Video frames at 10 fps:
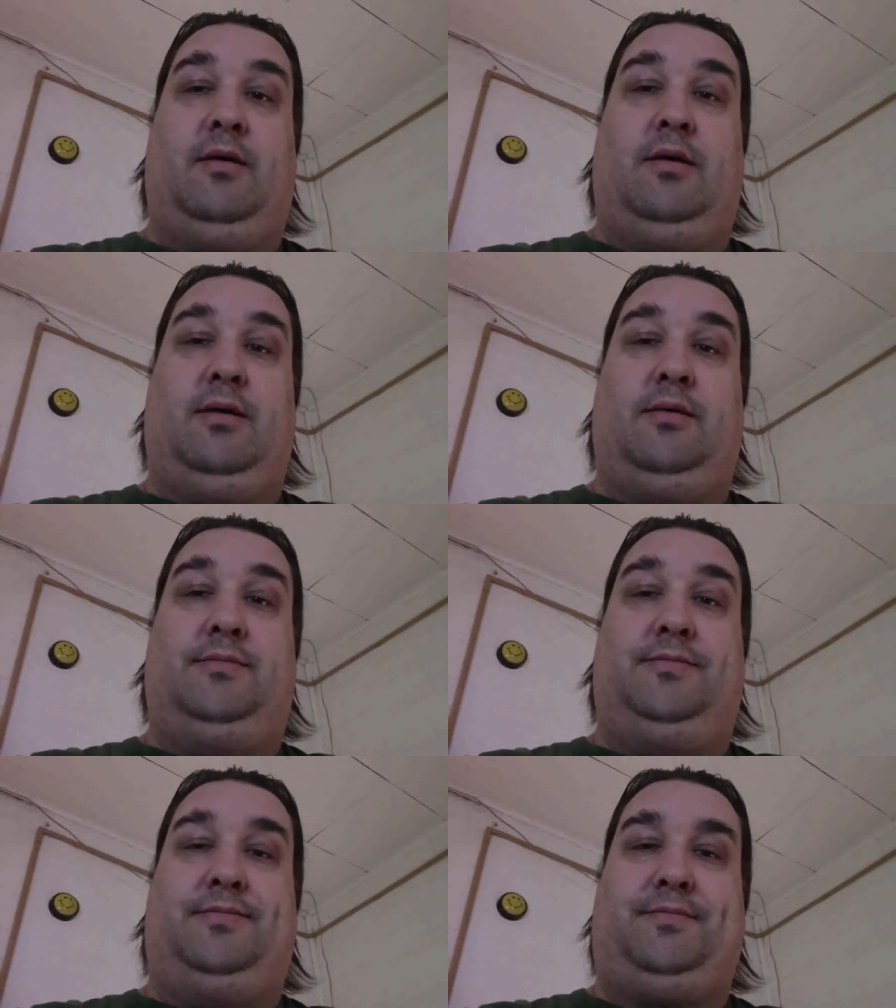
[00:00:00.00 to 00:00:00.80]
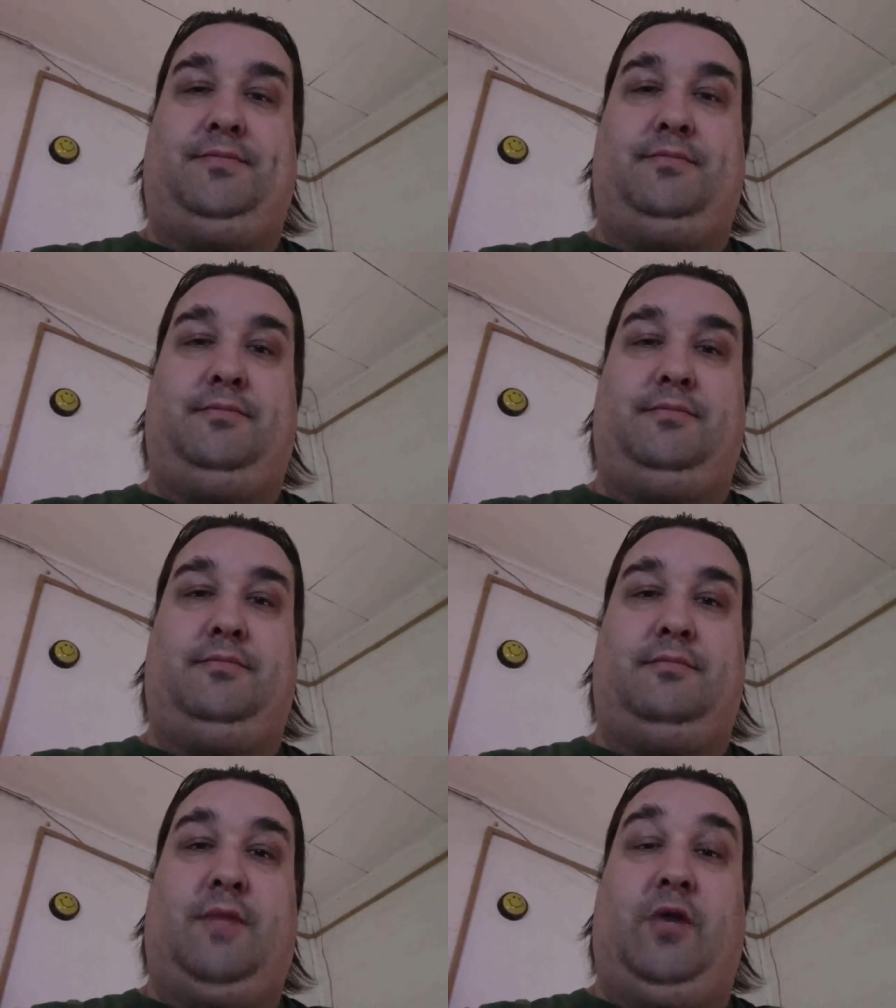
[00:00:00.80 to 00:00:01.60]
Um,
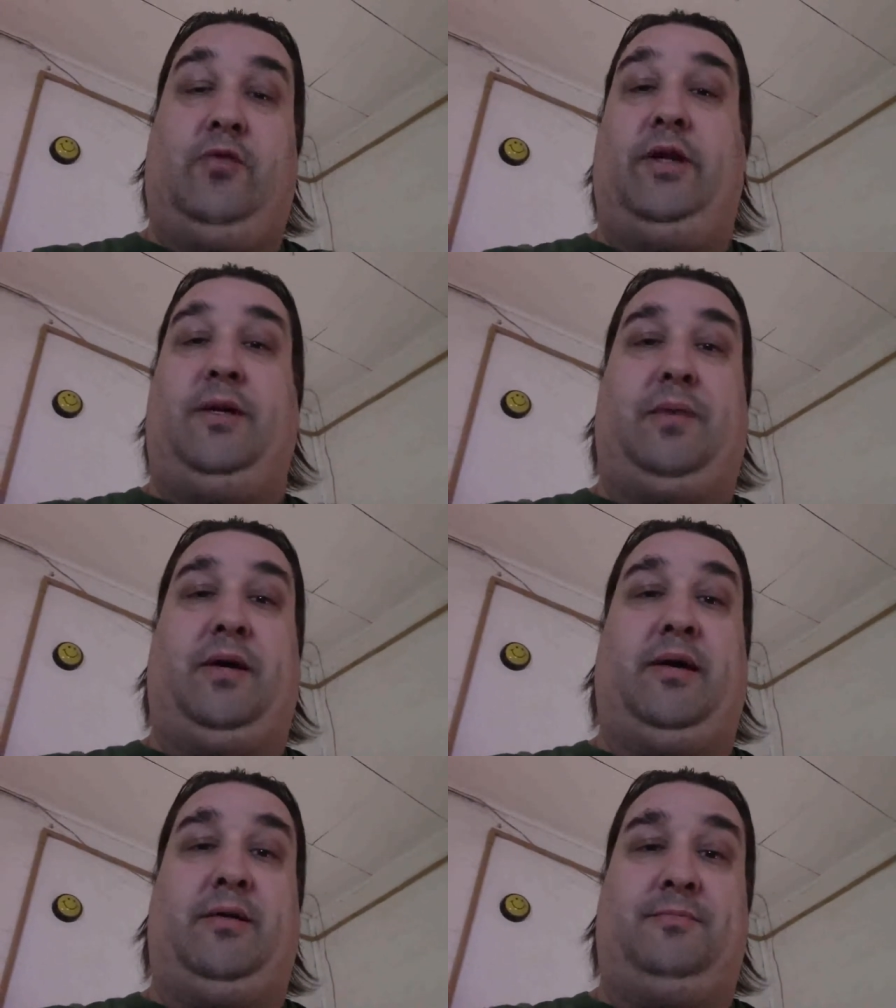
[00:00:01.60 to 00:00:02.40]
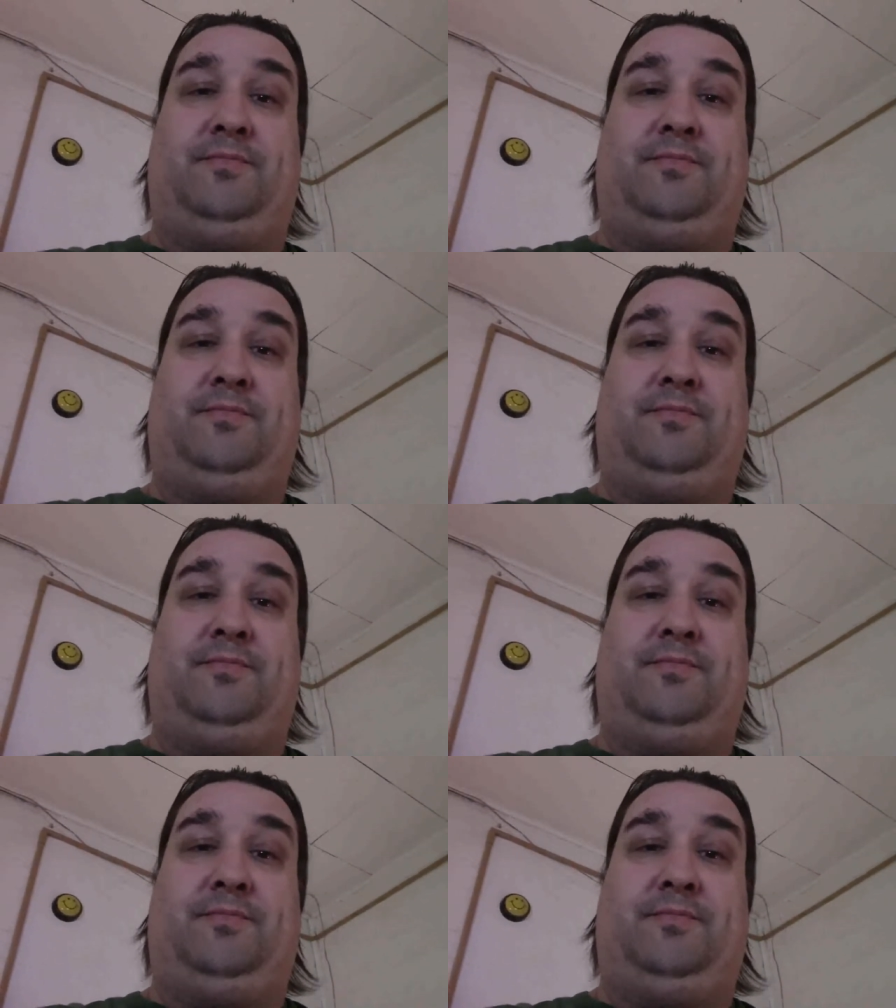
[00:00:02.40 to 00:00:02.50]
read up on it